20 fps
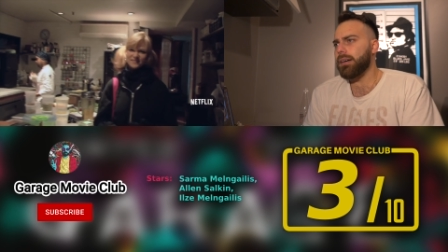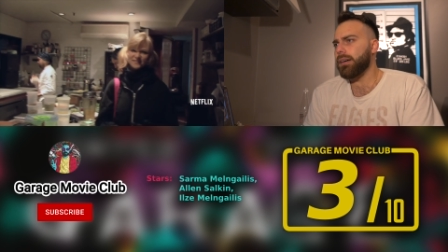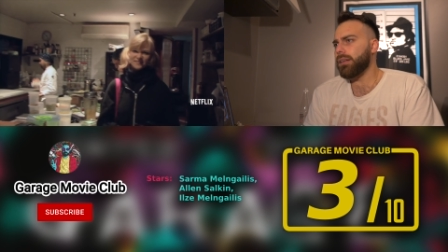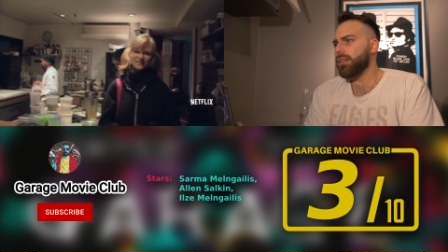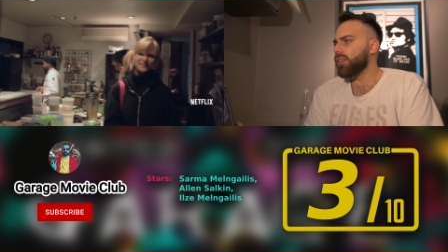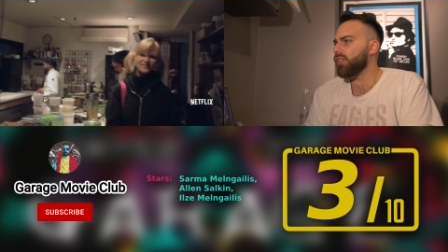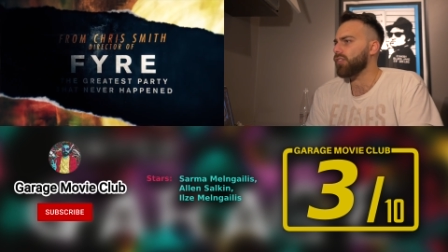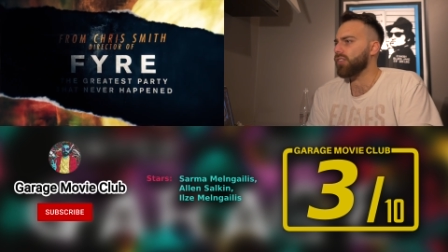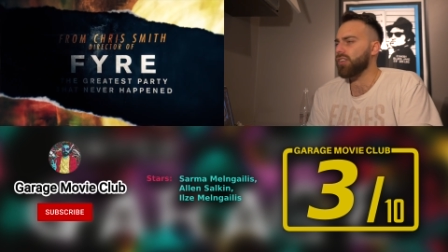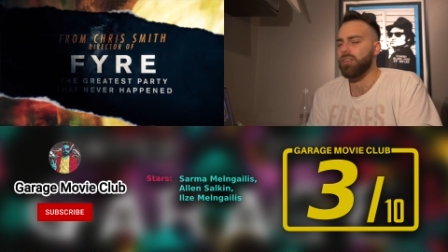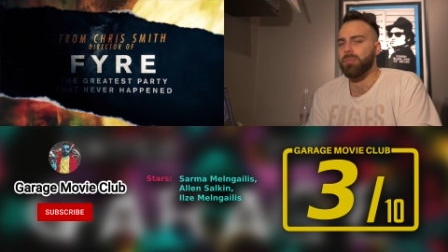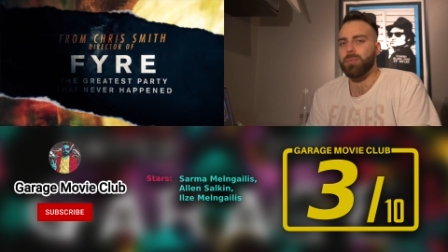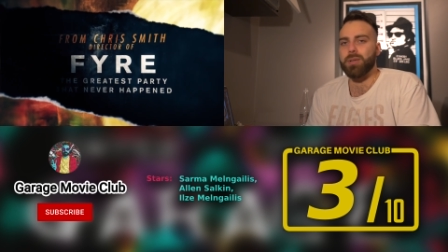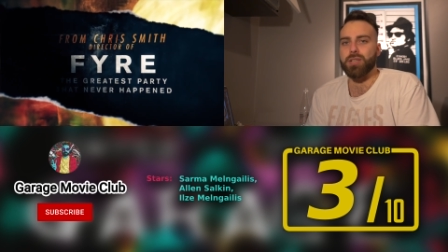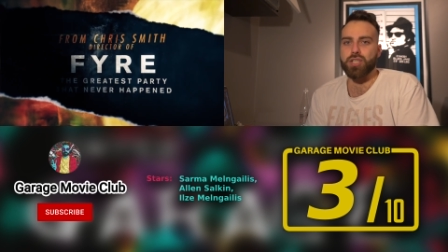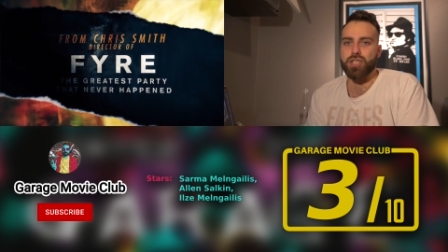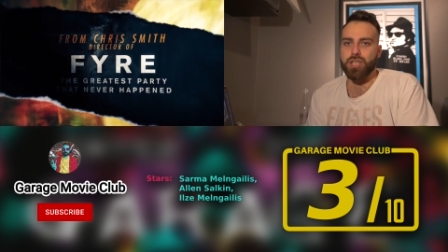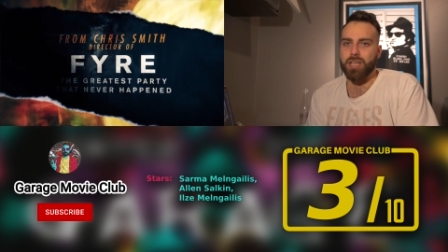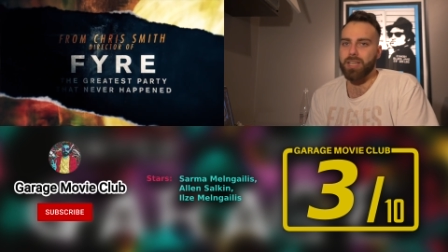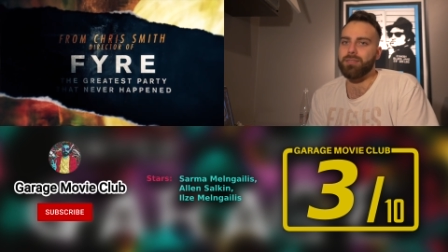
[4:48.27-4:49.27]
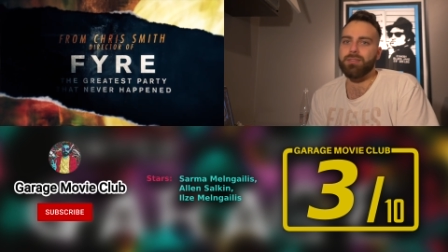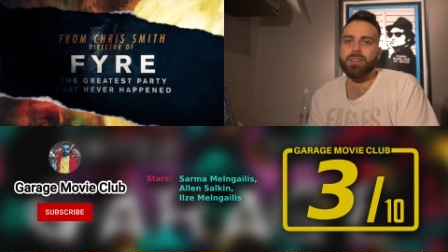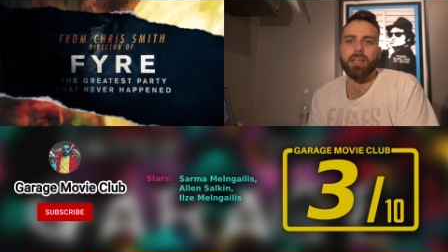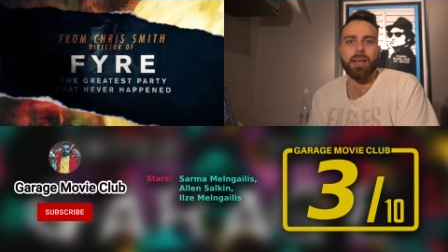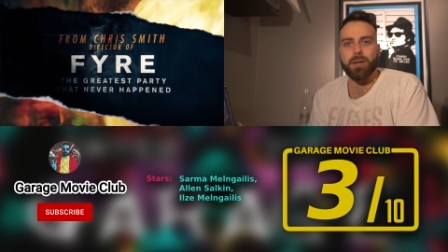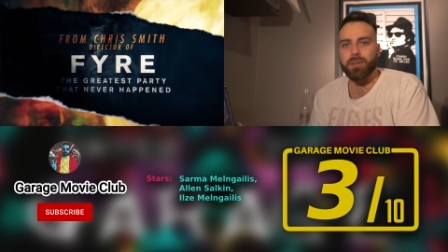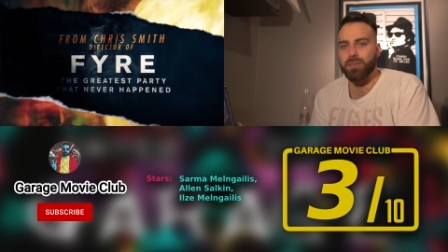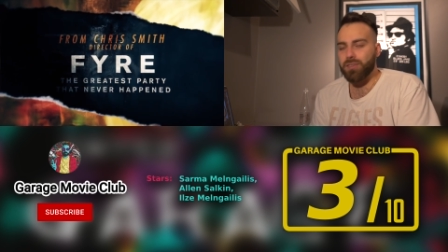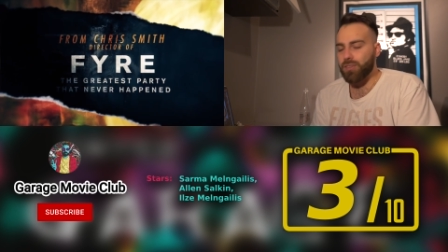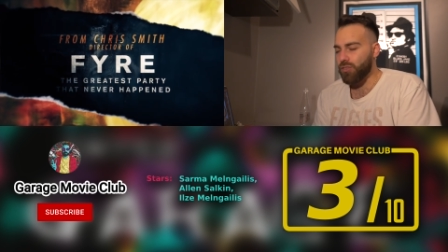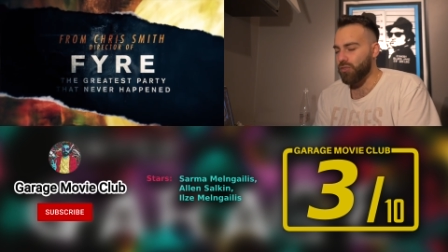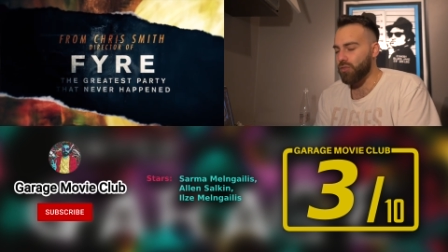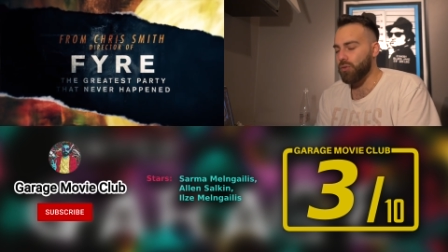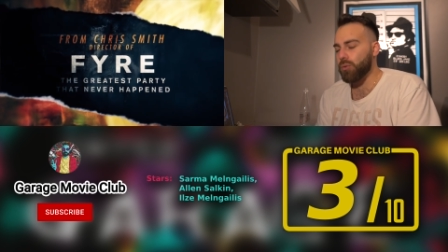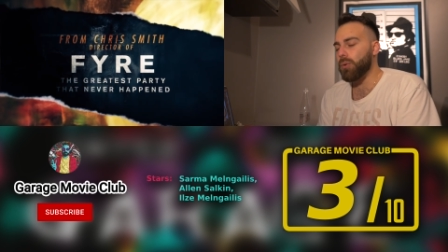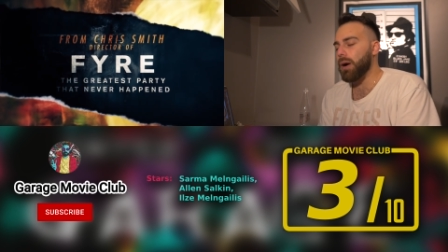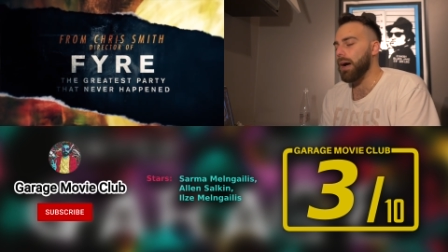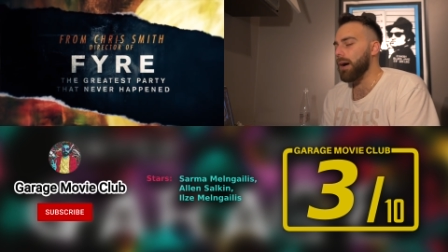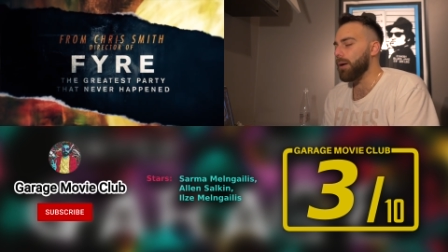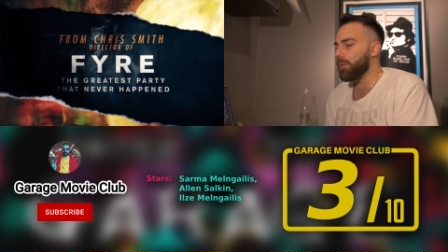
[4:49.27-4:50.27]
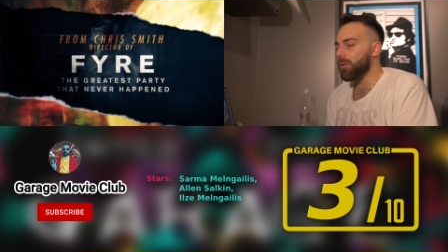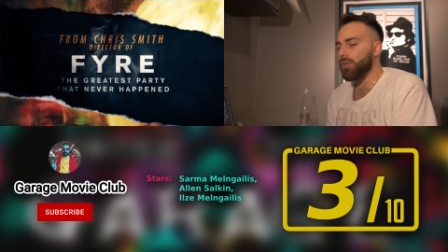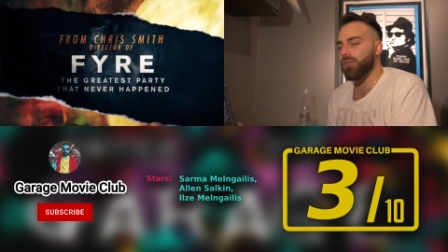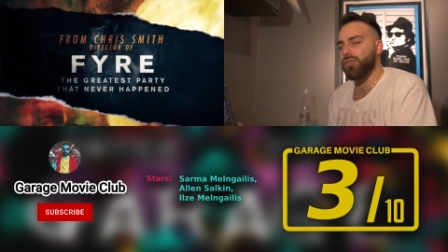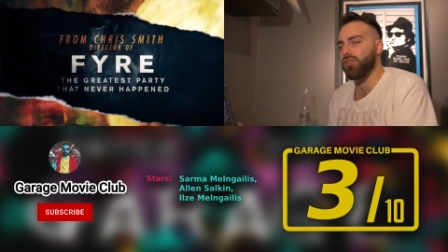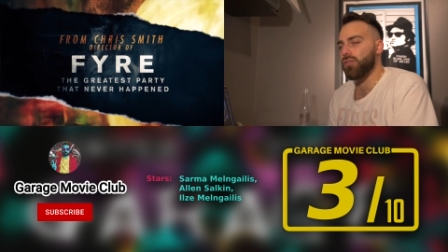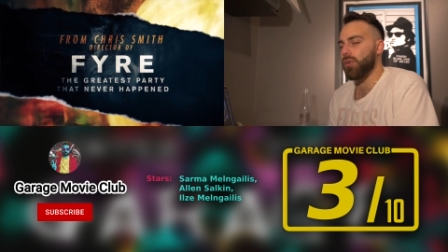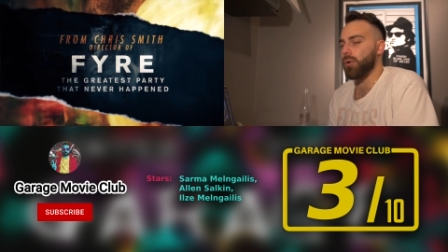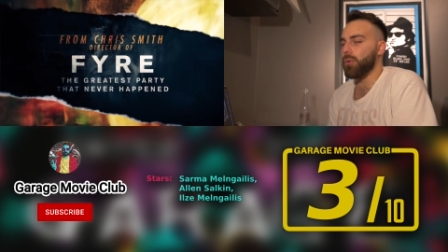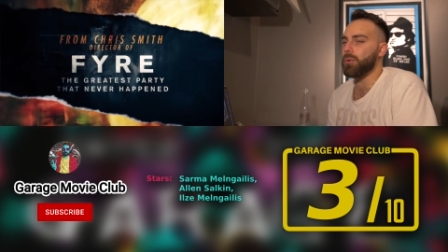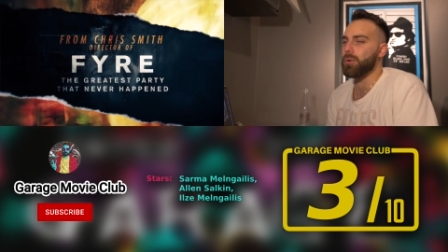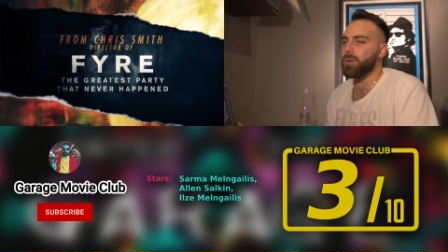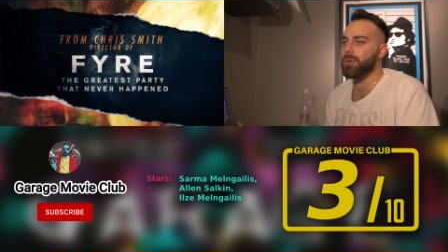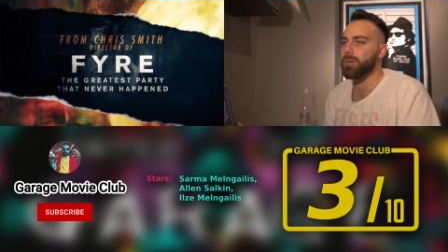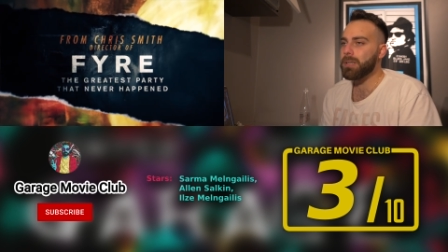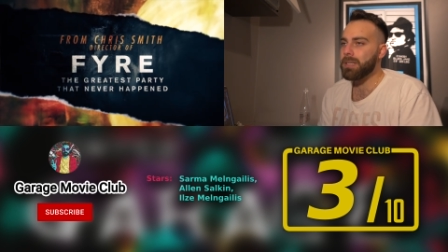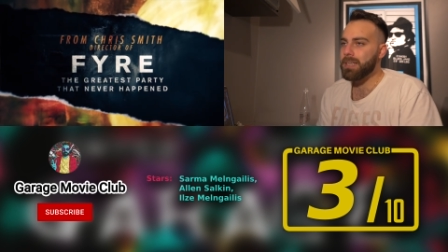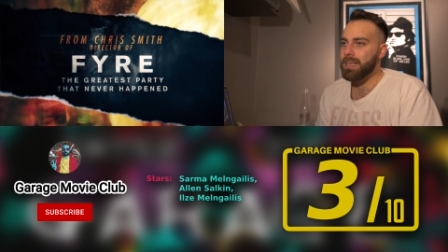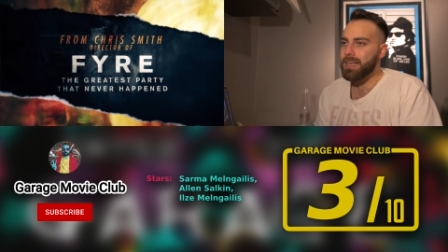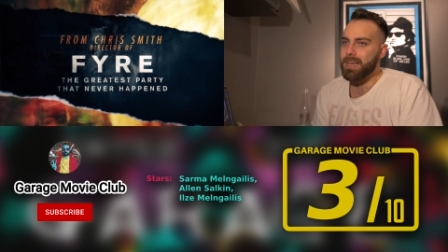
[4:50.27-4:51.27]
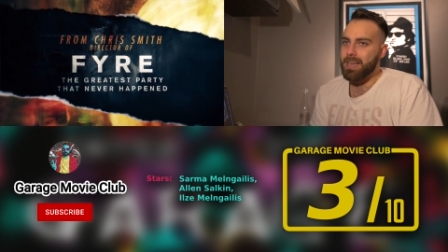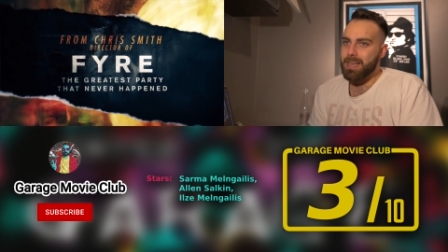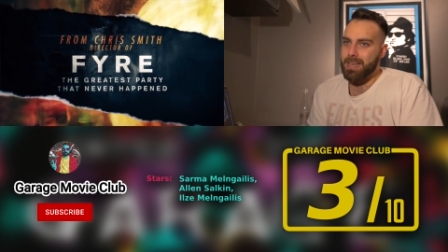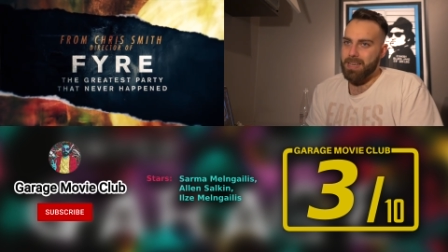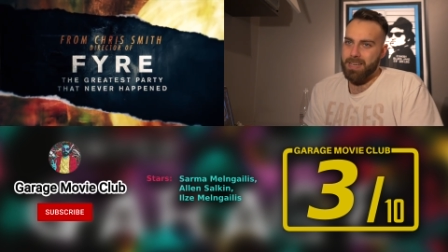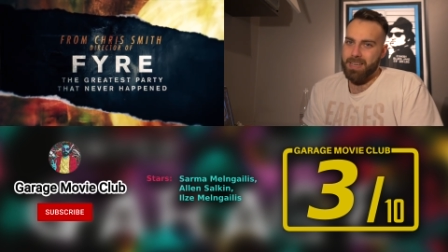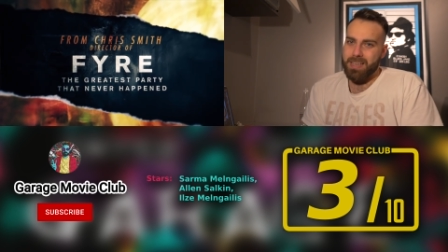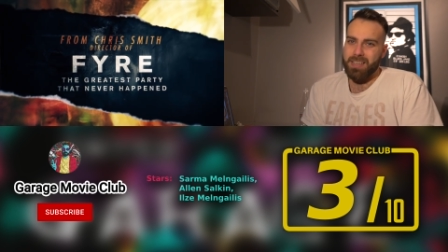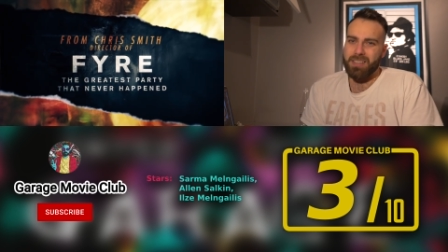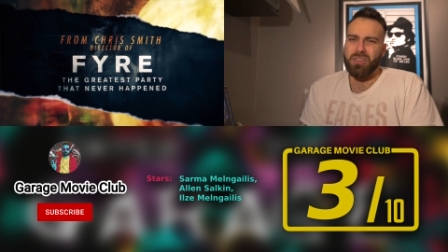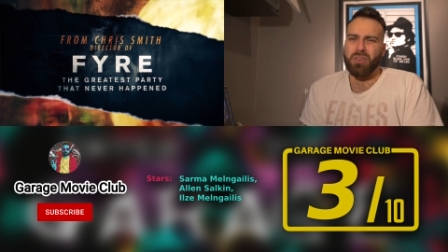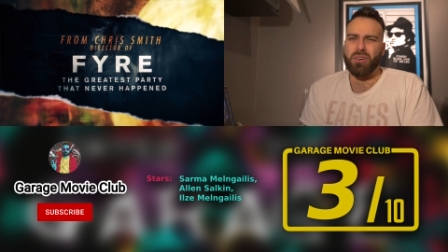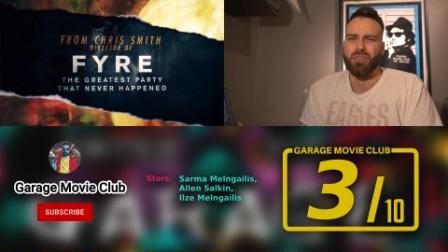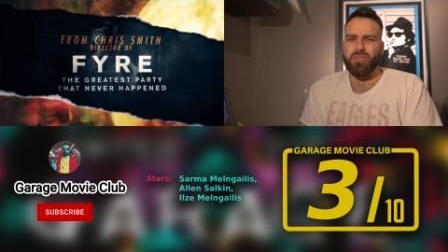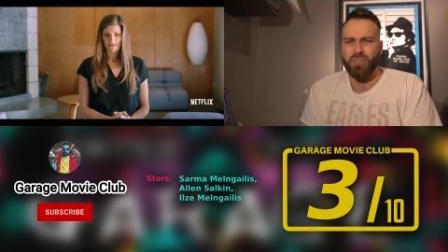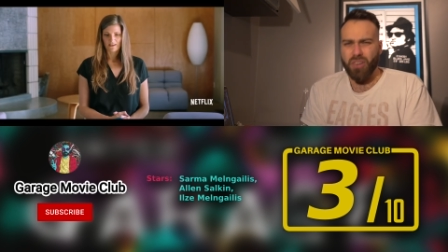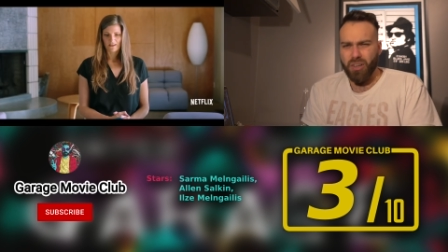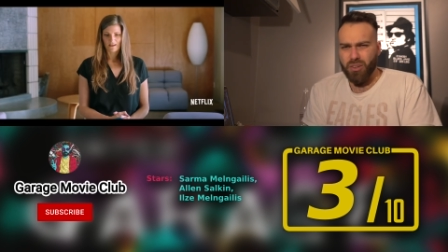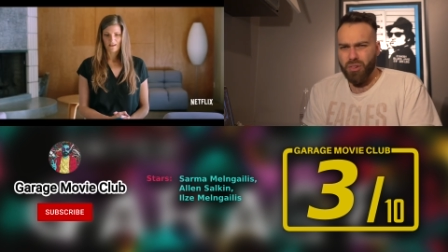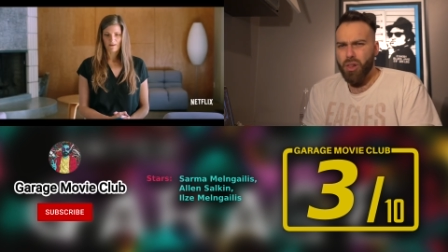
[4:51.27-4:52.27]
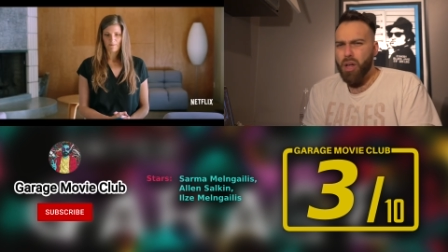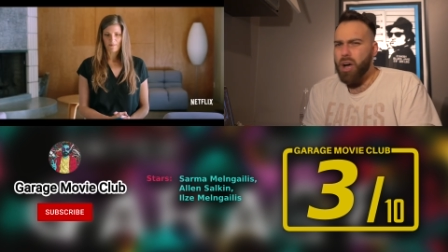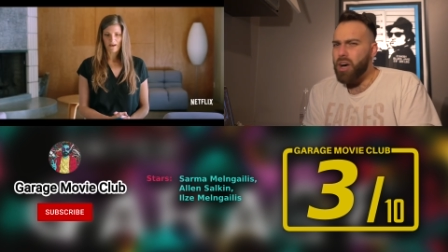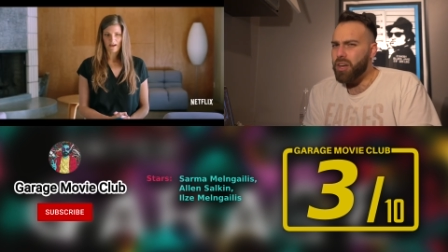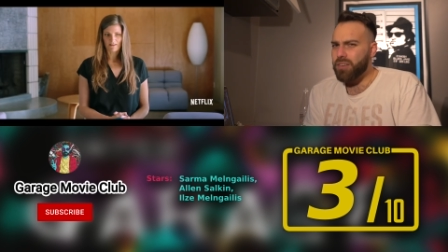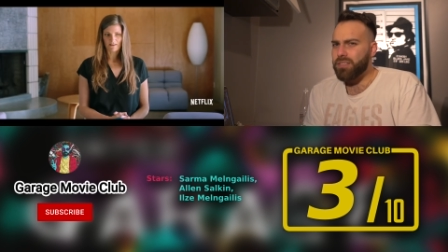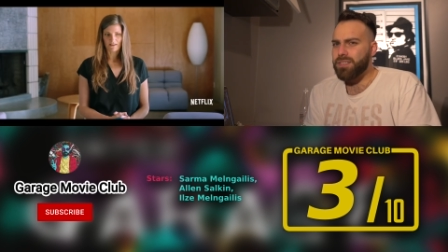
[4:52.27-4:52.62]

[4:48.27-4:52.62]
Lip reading: This could have been shaved down to 2 hours total. There's a lot of